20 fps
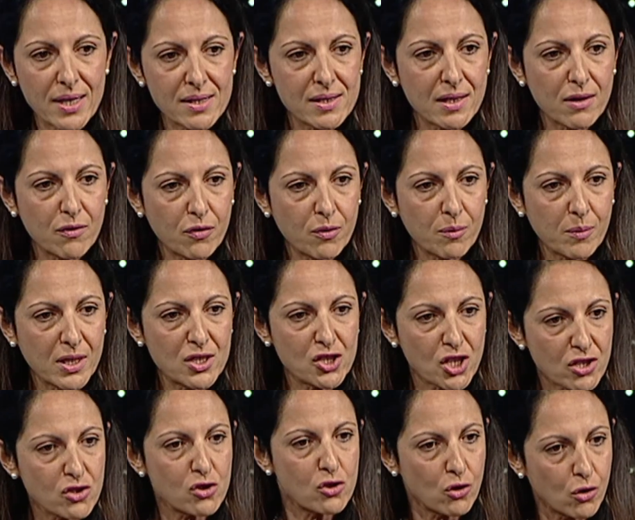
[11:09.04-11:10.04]
easy for me
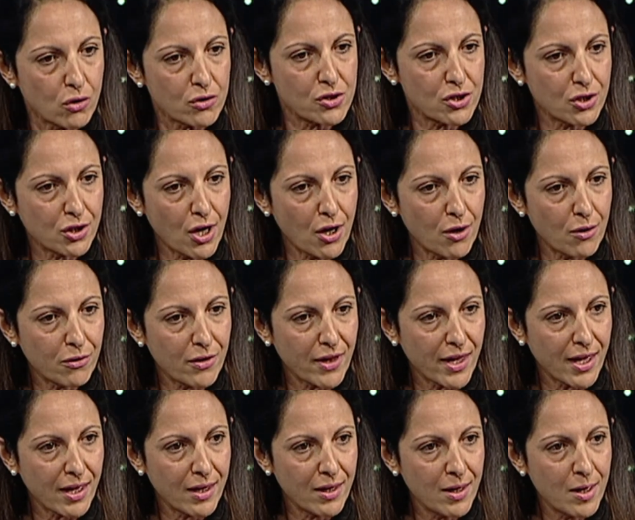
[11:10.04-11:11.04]
just not to go
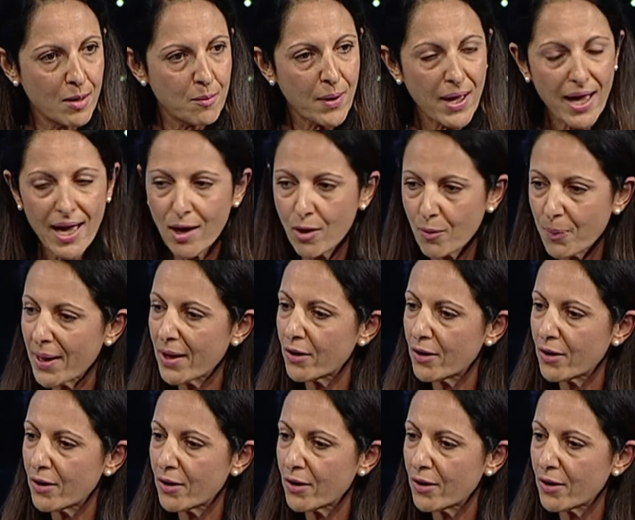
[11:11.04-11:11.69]
there. But how